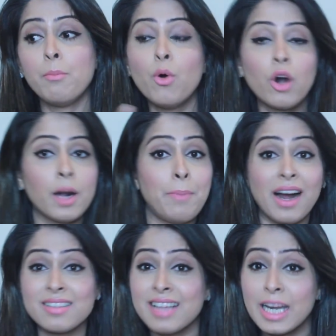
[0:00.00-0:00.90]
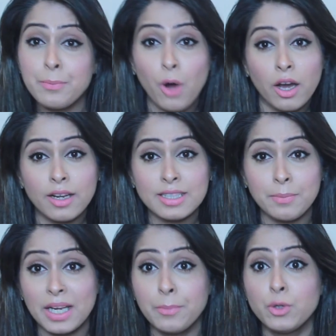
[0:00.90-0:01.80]
more Pakistani products.
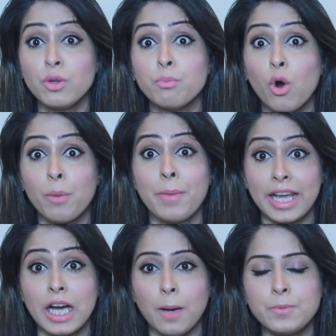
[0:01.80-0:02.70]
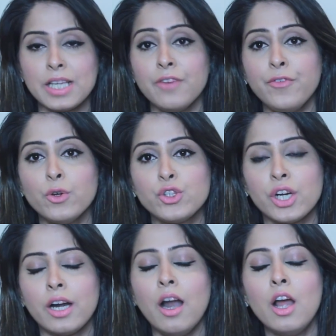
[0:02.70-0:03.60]
I'm gonna be doing more makeups in
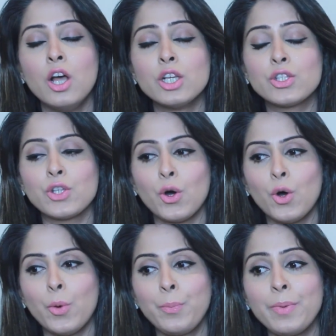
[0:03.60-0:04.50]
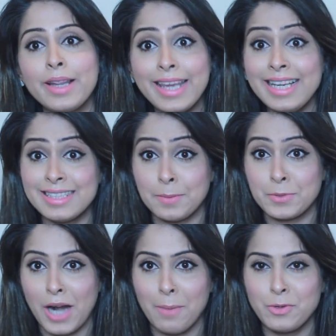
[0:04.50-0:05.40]
future. So please
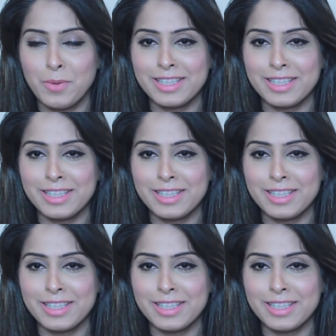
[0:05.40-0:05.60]
subscribe to